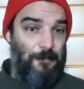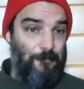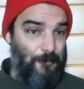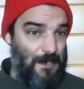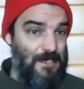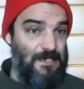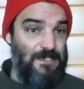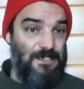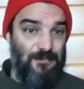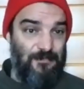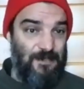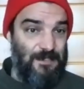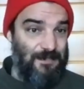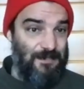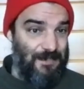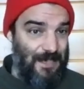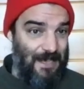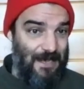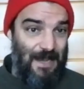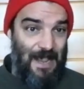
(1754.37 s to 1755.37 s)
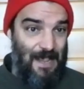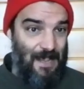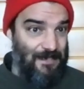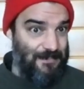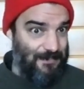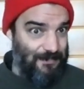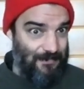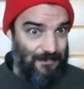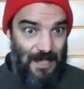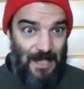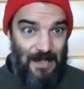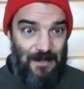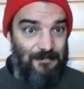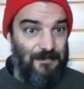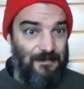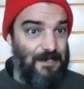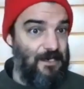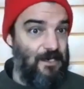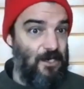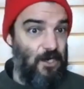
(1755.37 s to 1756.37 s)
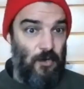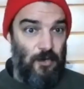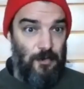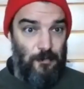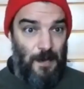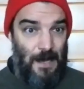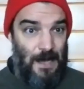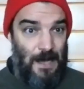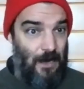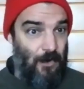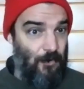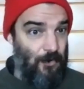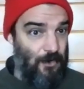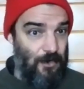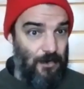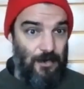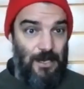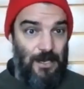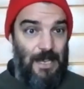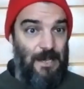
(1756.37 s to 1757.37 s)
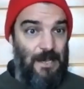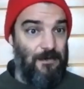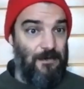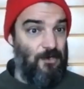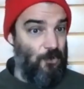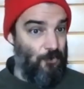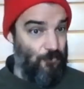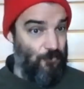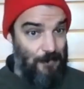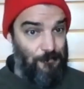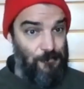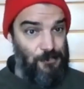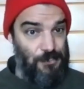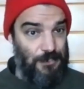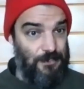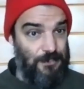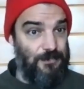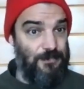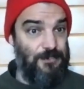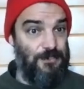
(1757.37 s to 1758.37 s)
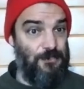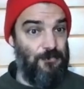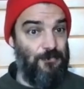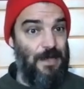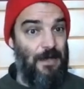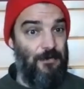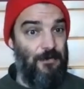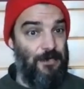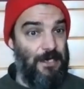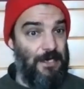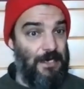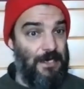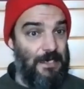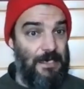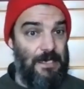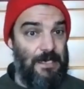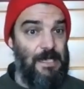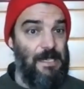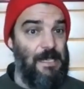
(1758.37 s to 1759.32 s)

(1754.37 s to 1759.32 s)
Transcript: piece of it that has a lot of ego and power and corruption surrounding it.